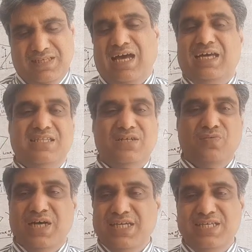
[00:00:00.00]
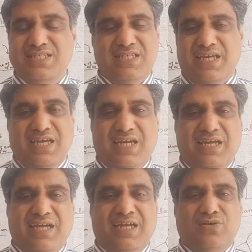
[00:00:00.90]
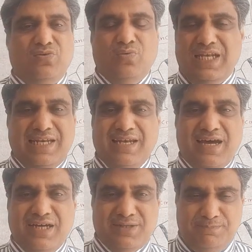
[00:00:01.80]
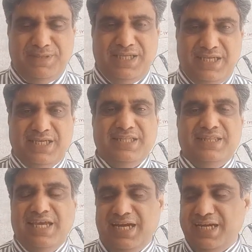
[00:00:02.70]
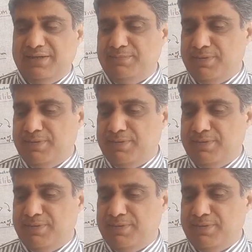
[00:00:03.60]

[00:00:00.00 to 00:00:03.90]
Otherwise, it will not be that